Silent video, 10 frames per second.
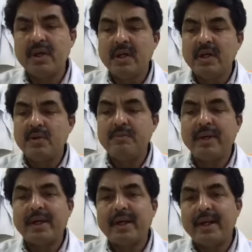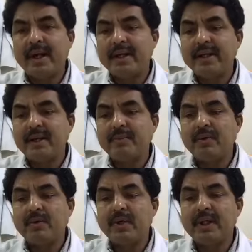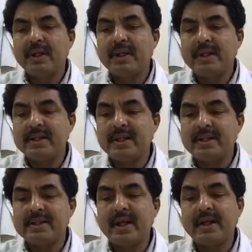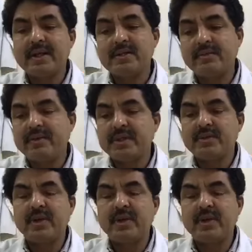we may get idea about whether it is a sinus or fistula,